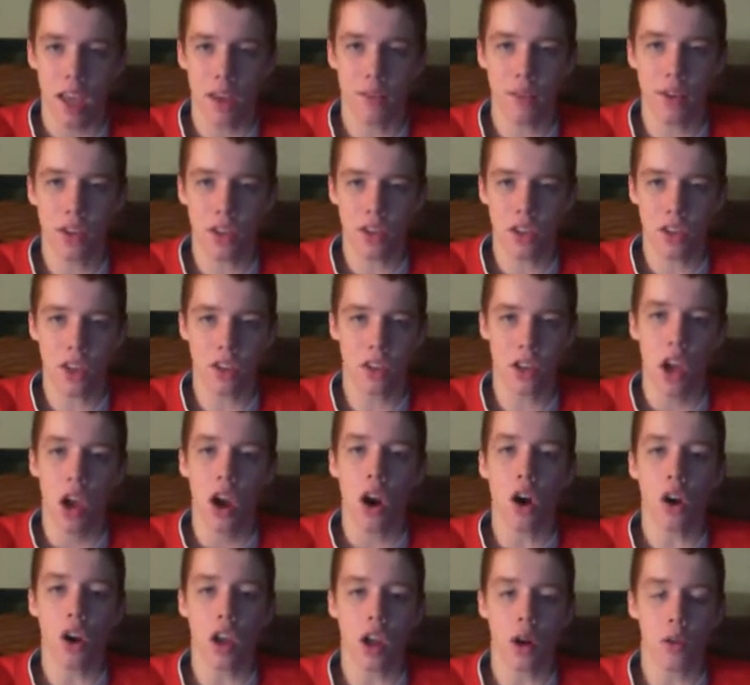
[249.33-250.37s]
If he says,
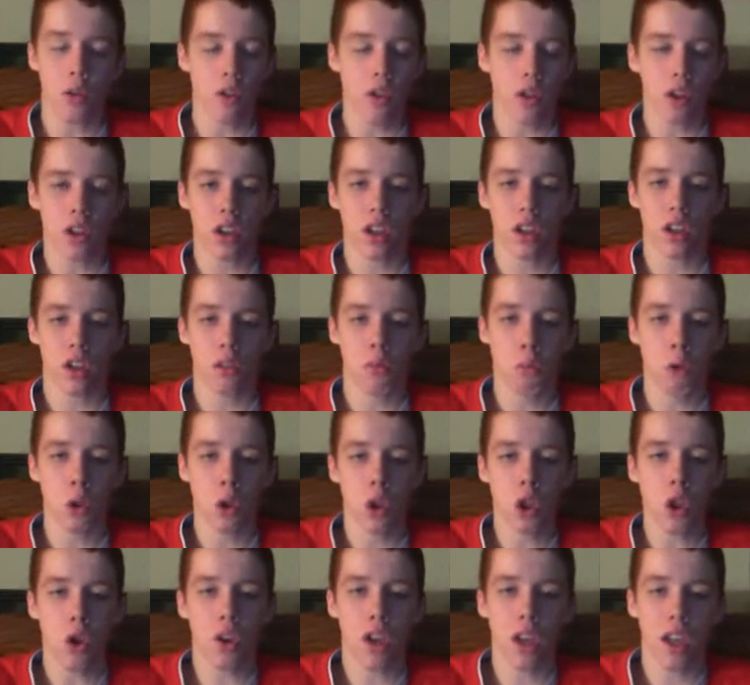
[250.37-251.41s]
oh yeah, we're looking we're
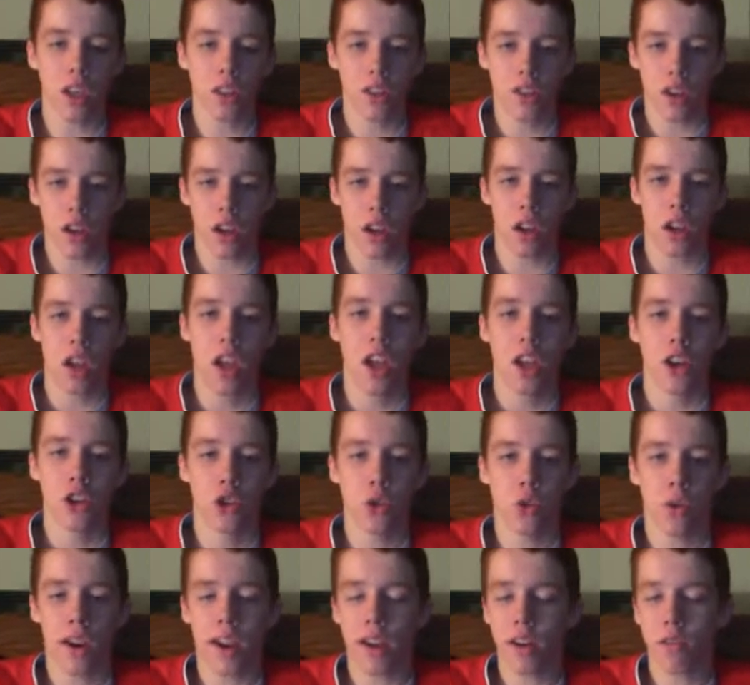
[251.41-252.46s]
looking to
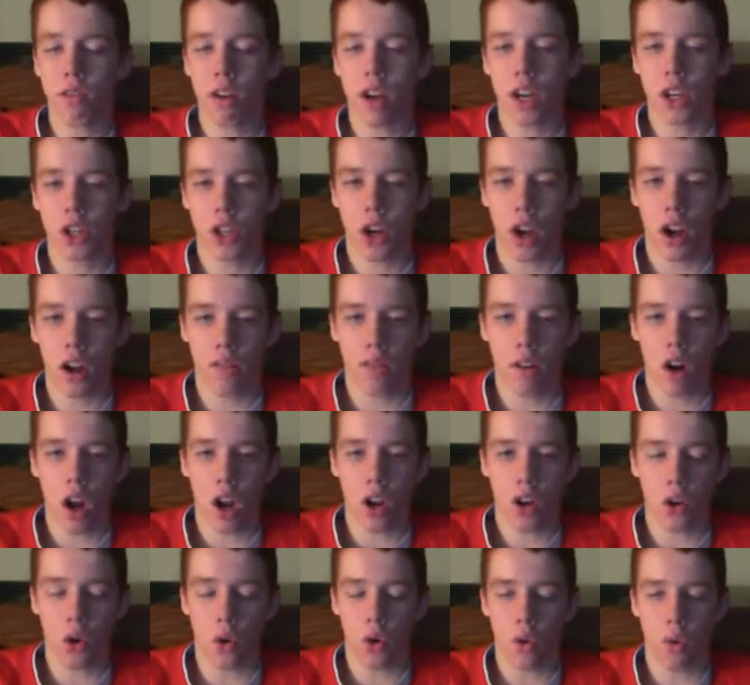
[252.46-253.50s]
trade Rajon
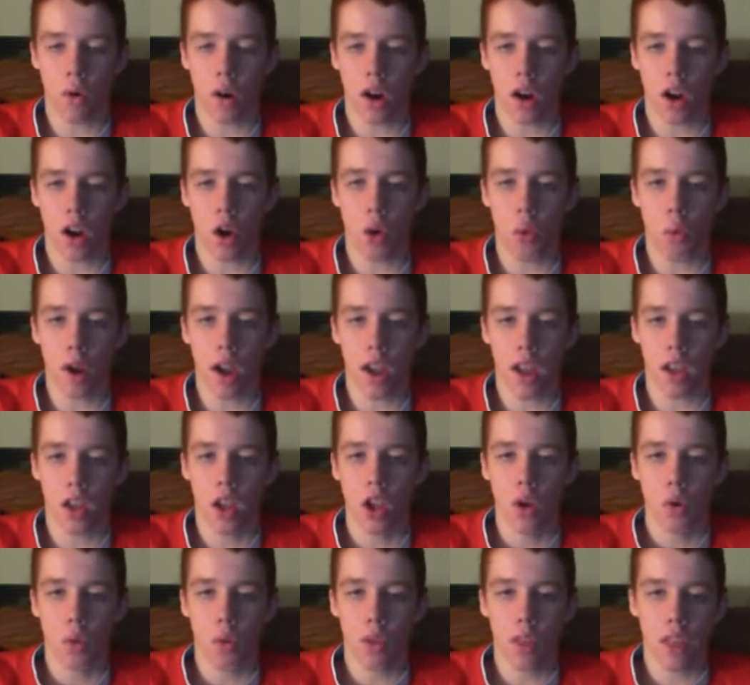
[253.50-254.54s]
Rondo away,
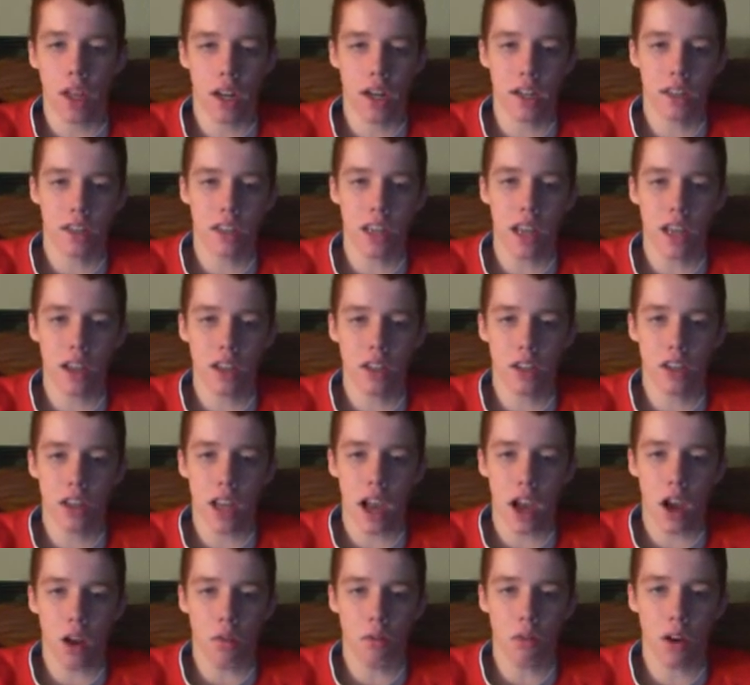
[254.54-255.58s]
well then it takes
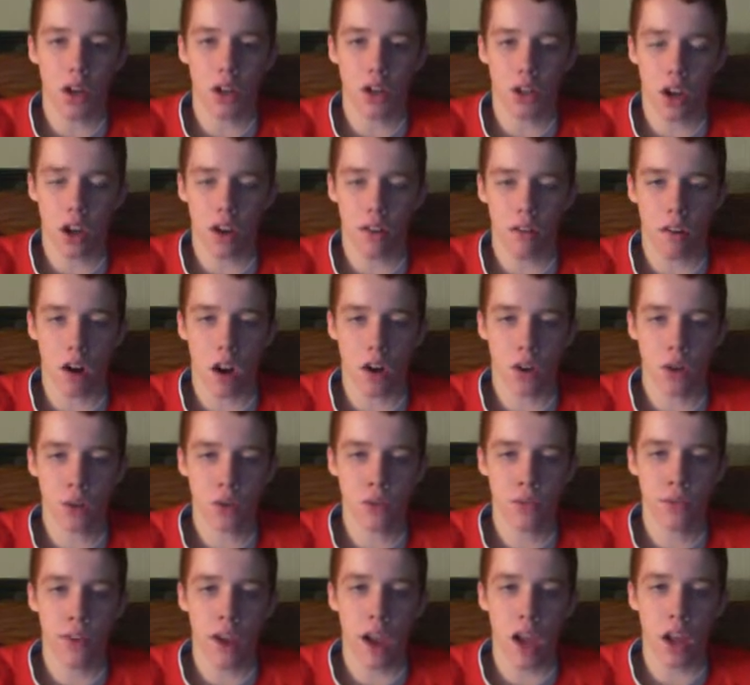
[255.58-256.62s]
down Rajon
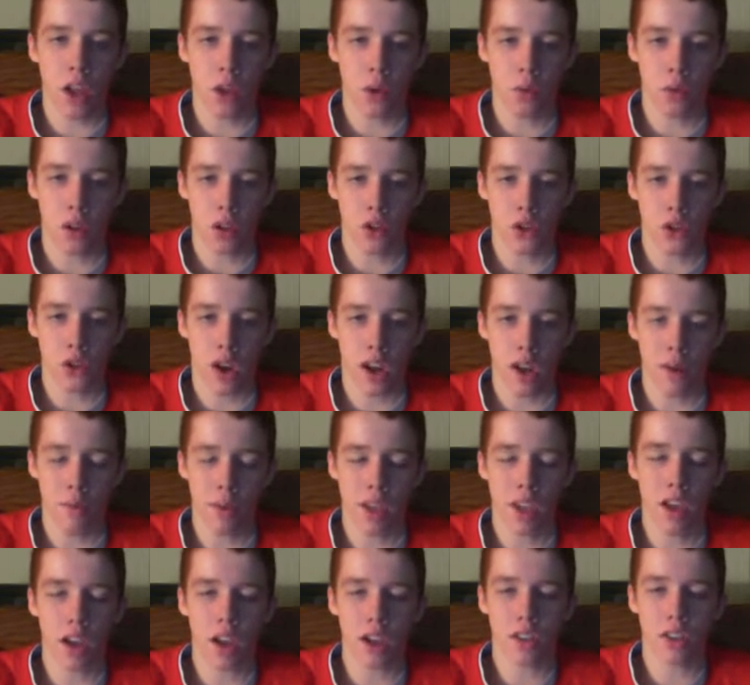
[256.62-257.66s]
Rondo's value in a trade
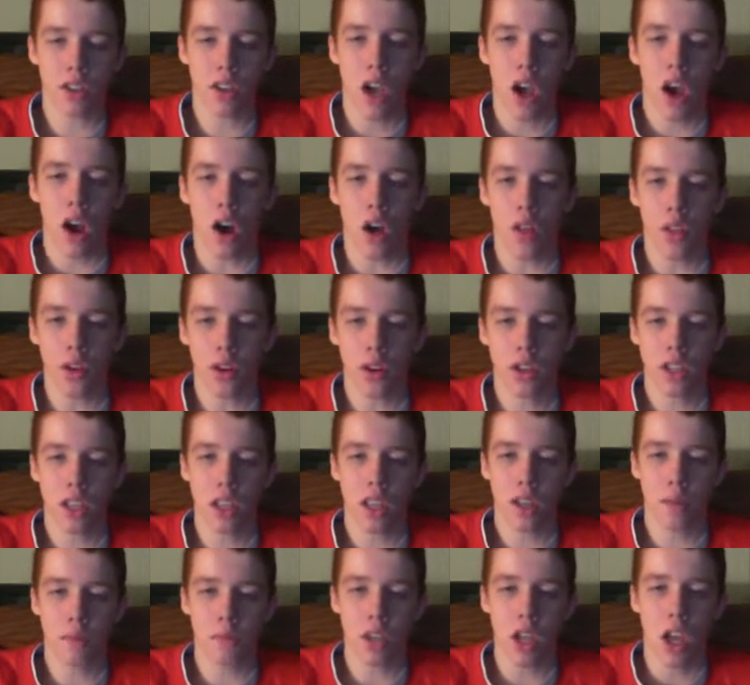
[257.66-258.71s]
because other
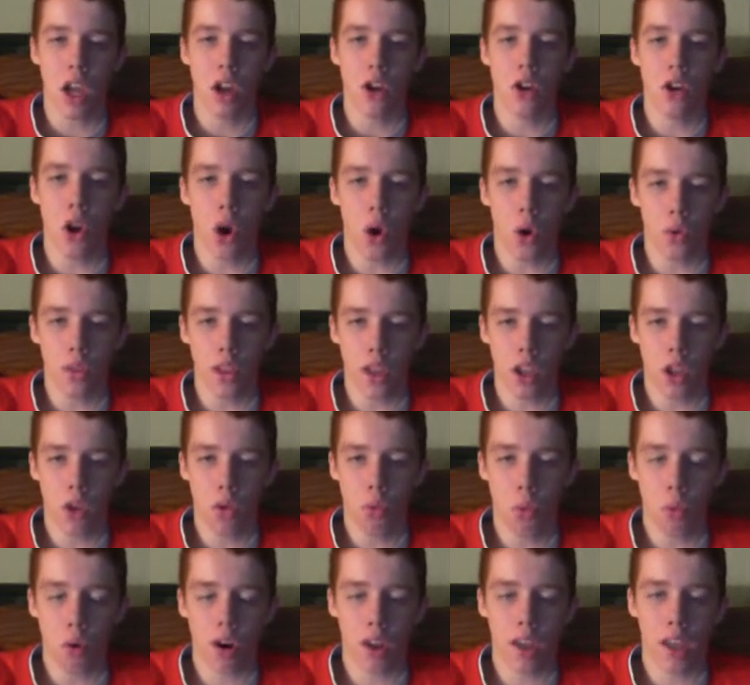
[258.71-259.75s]
teams know that
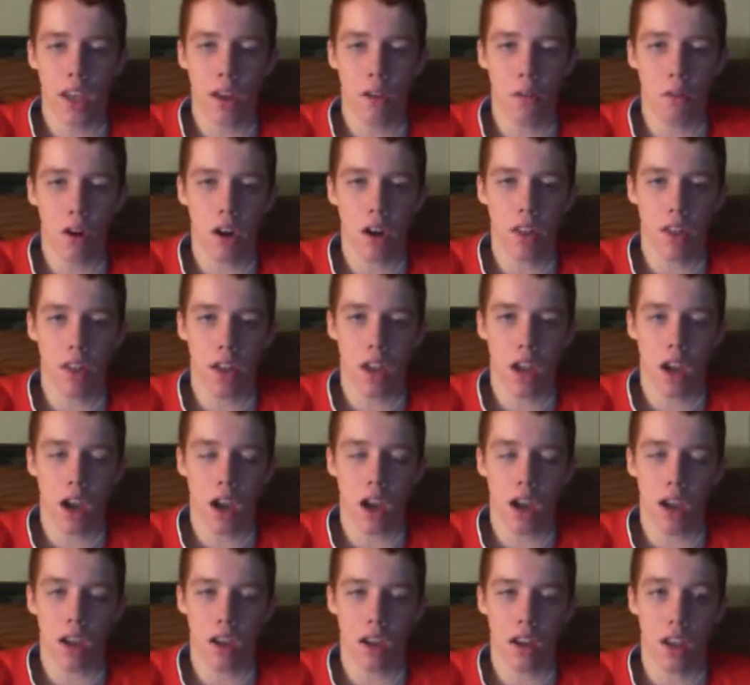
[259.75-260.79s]
you want to get rid of the
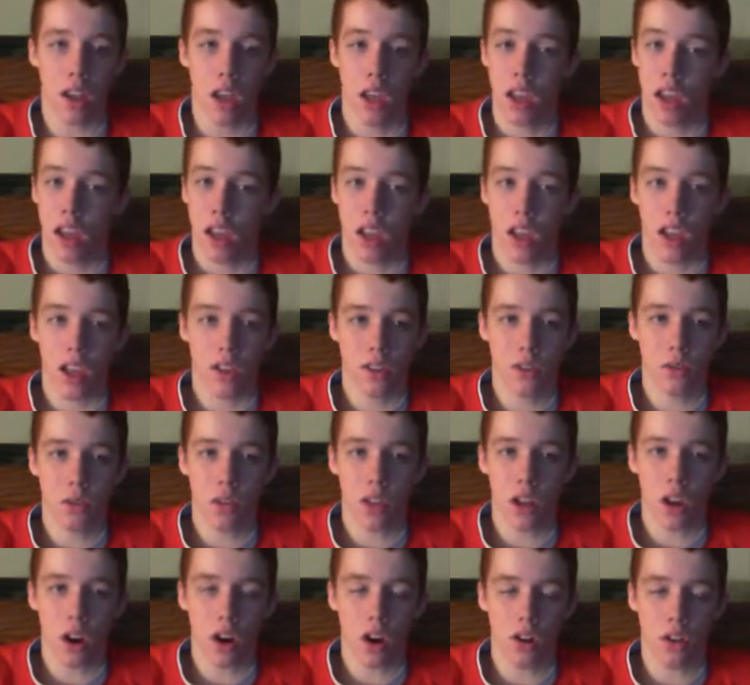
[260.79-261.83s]
guy. And it's
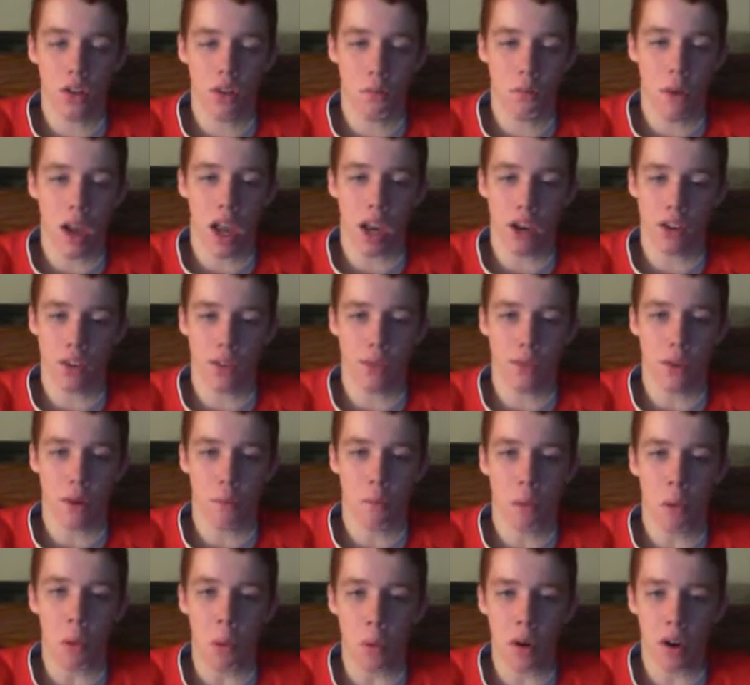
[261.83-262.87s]
really hard to imagine for
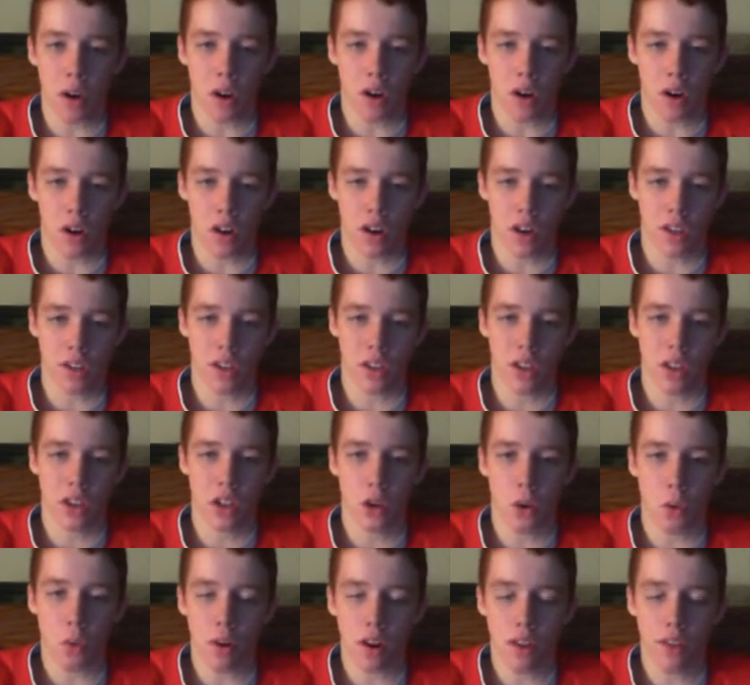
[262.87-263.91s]
a point guard that's like
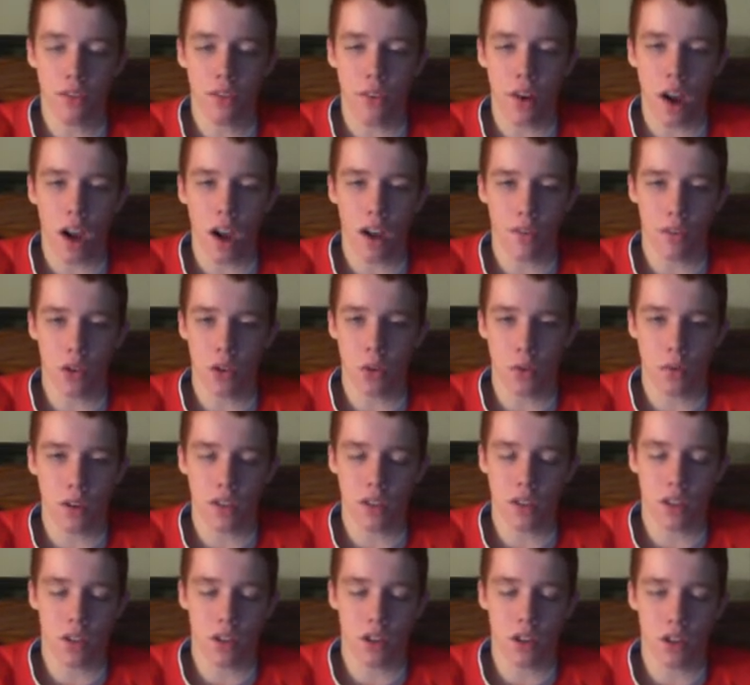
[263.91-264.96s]
25 or
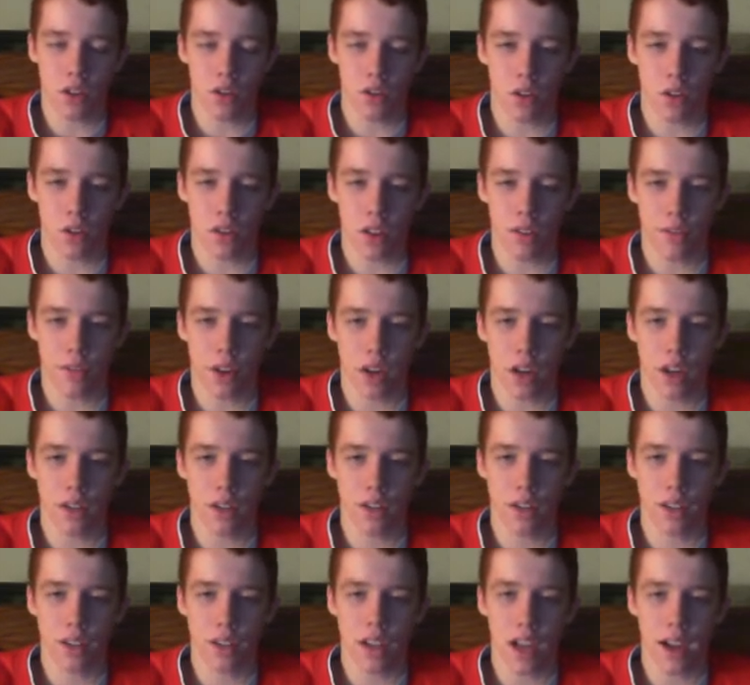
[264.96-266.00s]
26 years old. I forget
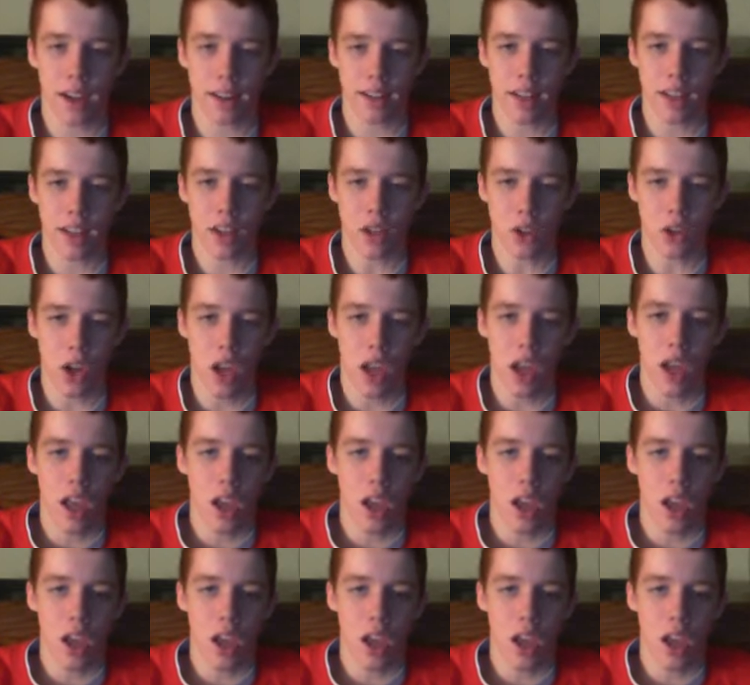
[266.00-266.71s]
his exact age